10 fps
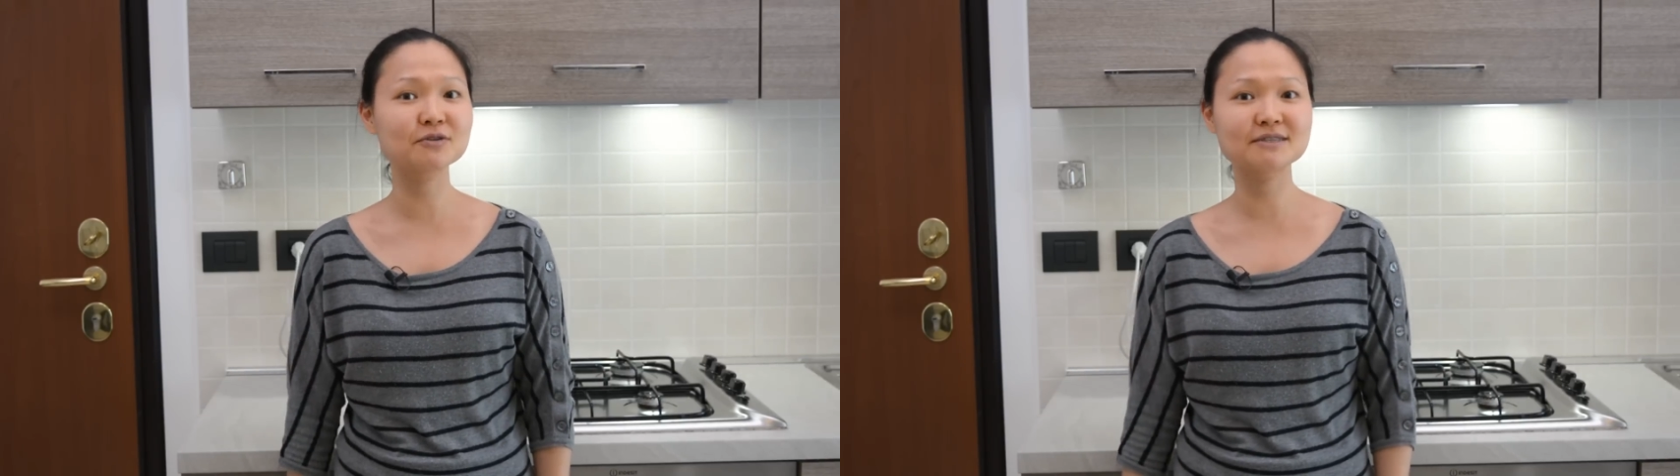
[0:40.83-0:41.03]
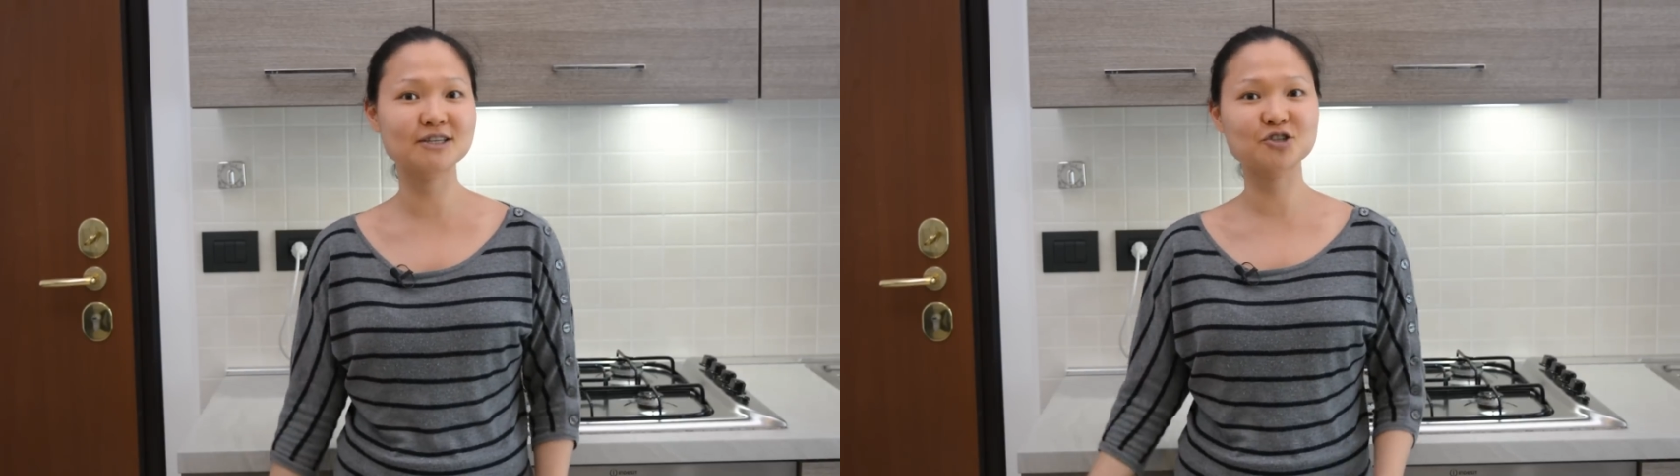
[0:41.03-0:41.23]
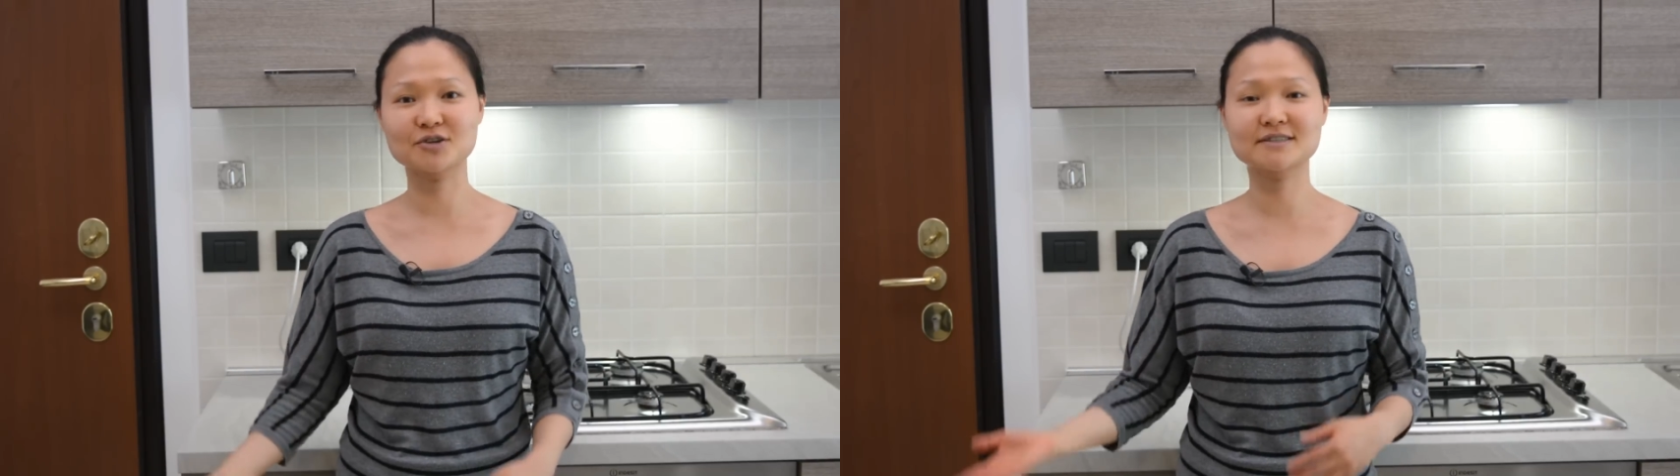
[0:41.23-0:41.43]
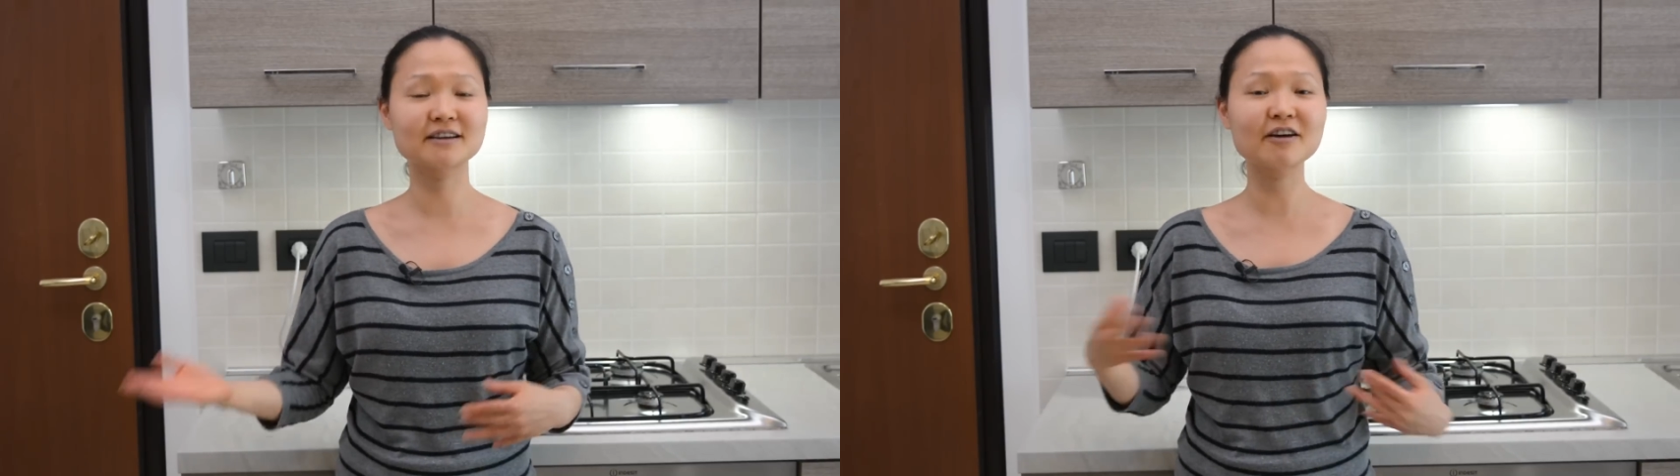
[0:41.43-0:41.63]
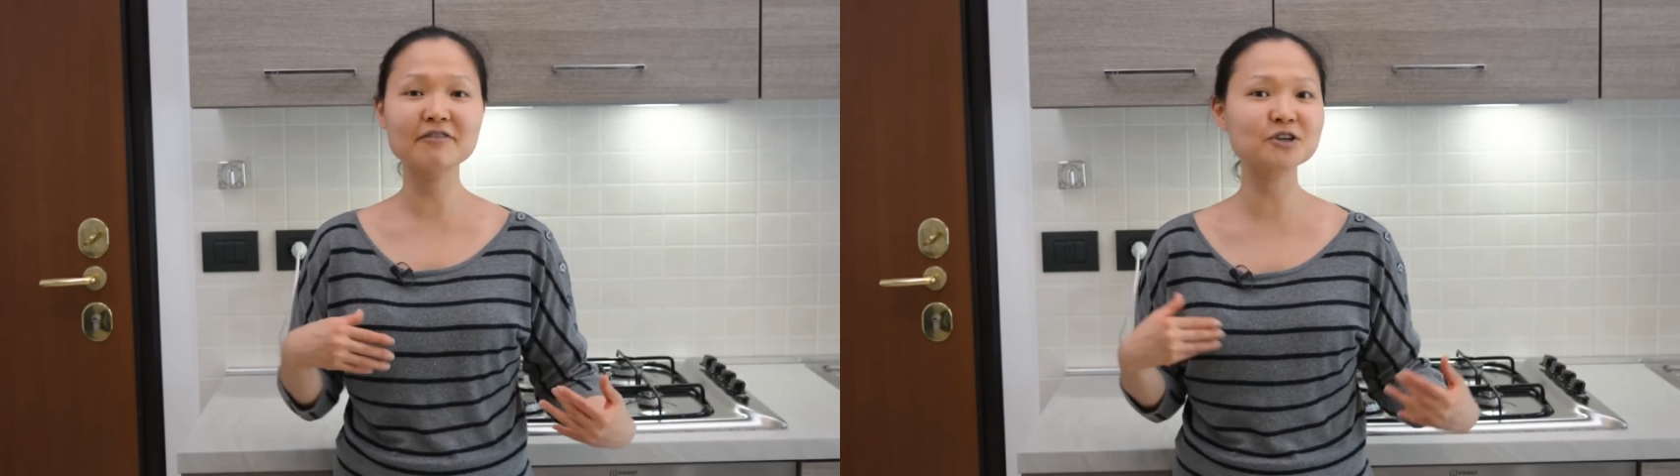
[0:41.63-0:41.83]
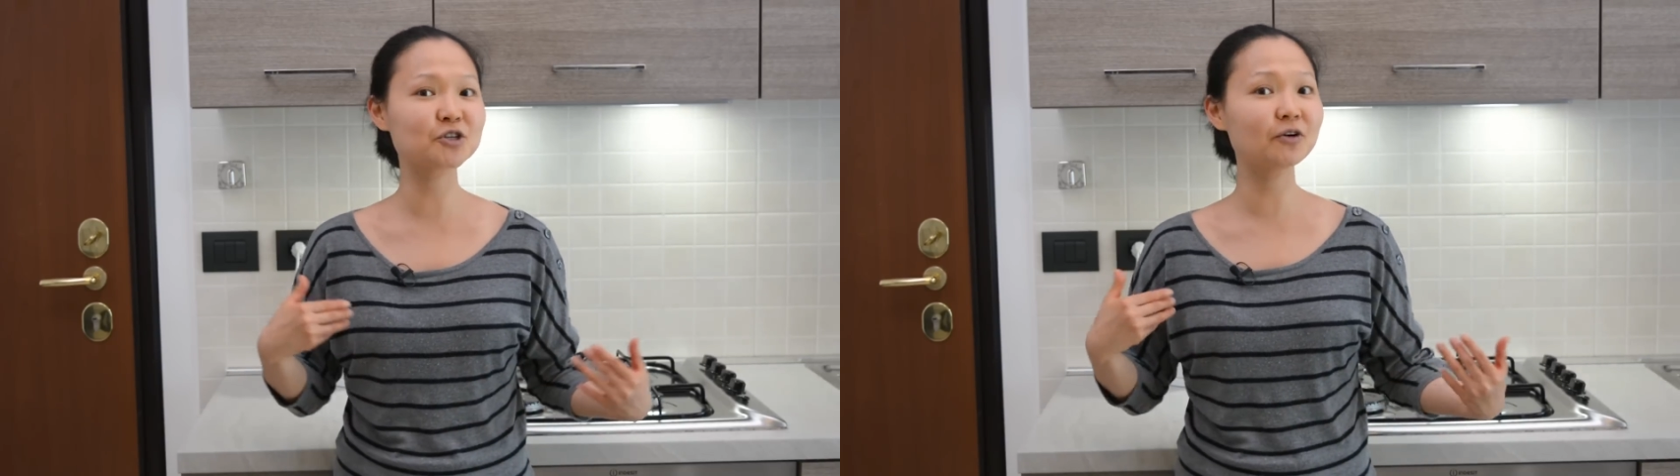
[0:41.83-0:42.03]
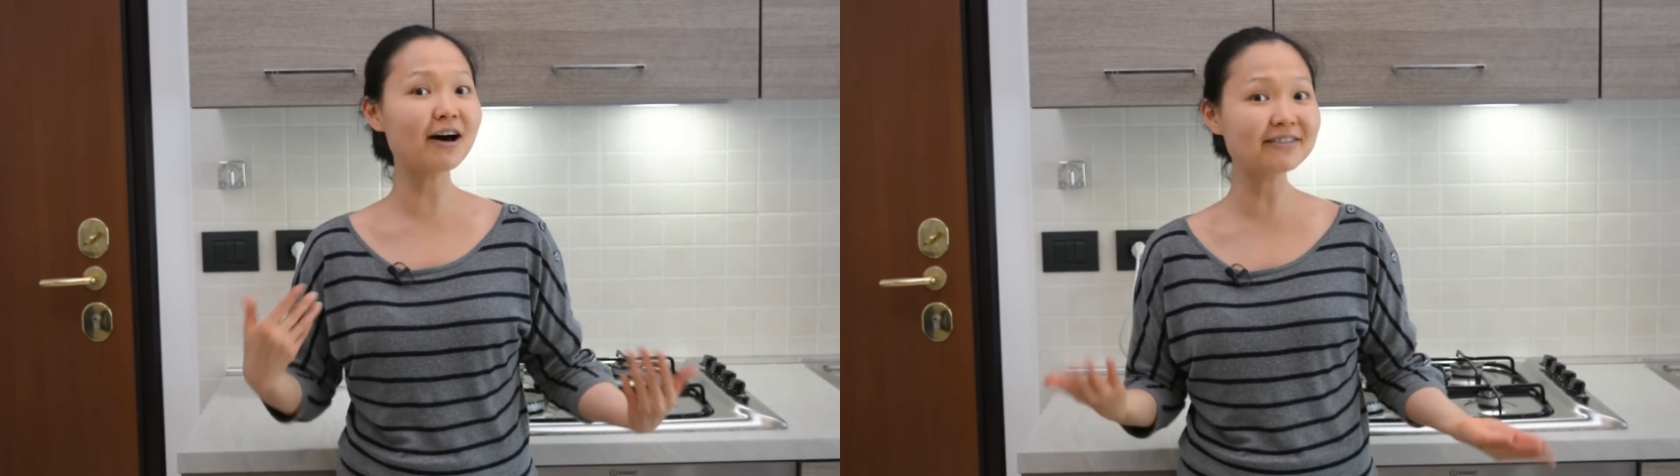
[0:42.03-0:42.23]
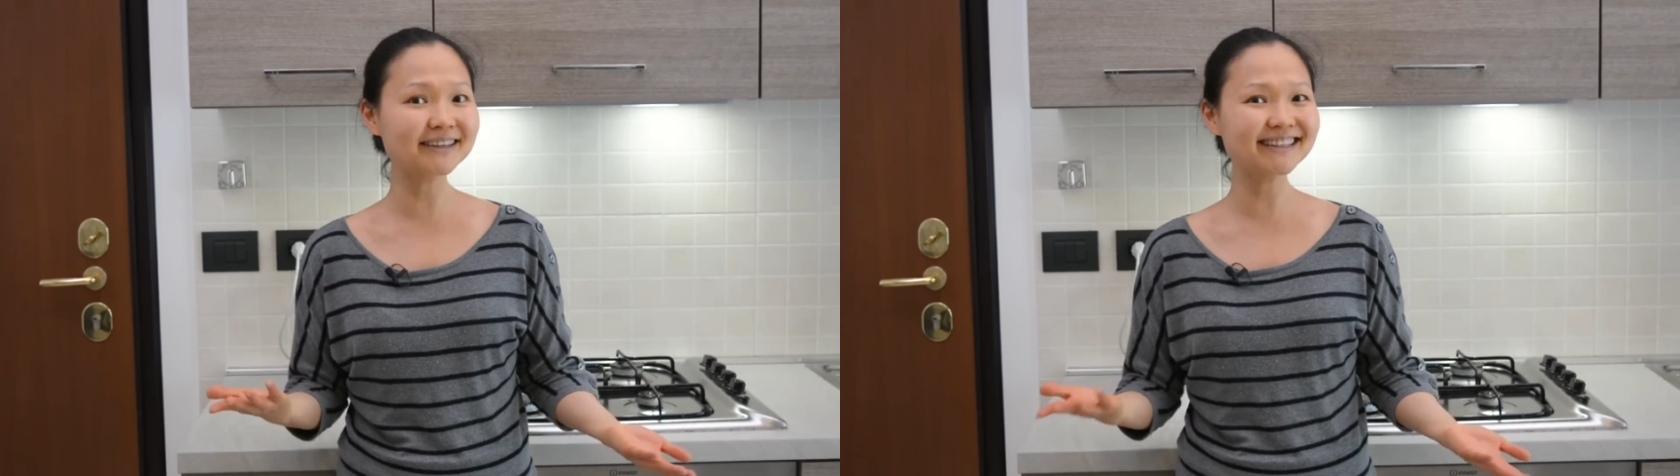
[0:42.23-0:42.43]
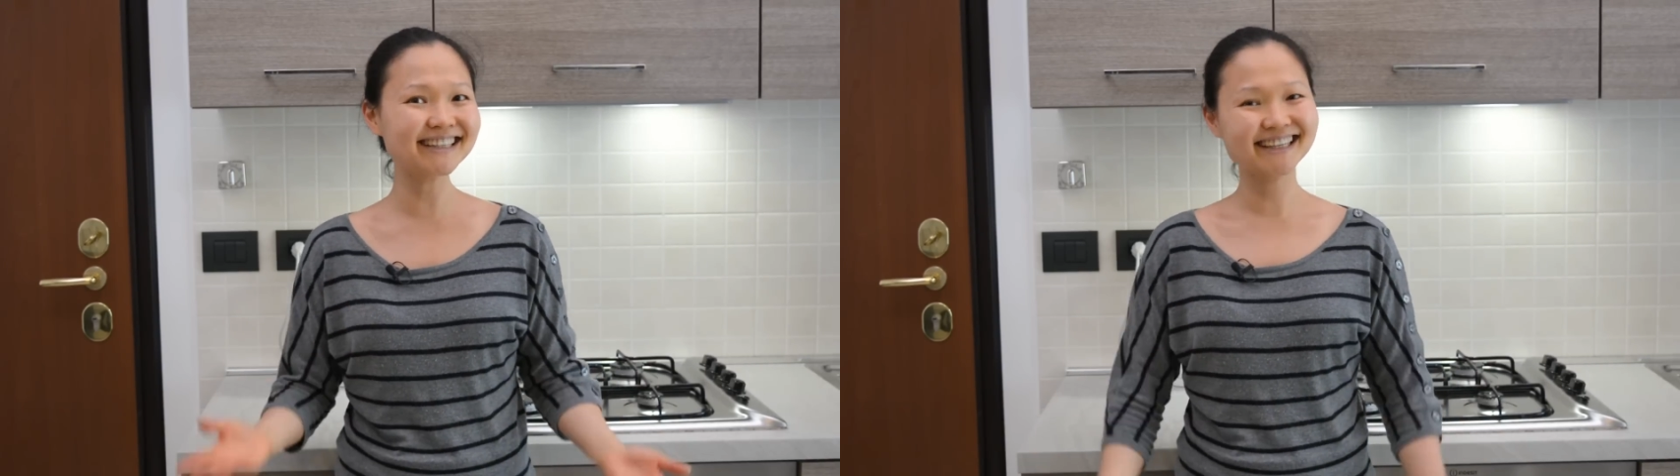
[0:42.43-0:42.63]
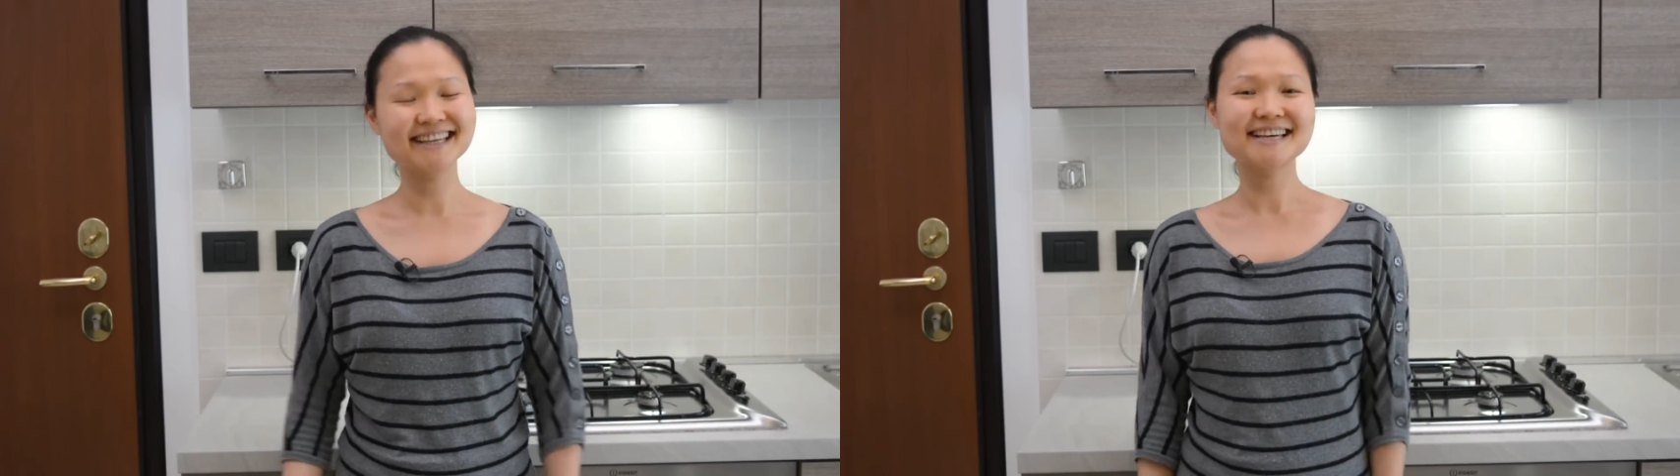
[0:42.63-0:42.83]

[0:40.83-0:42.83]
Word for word: using just a conventional oven.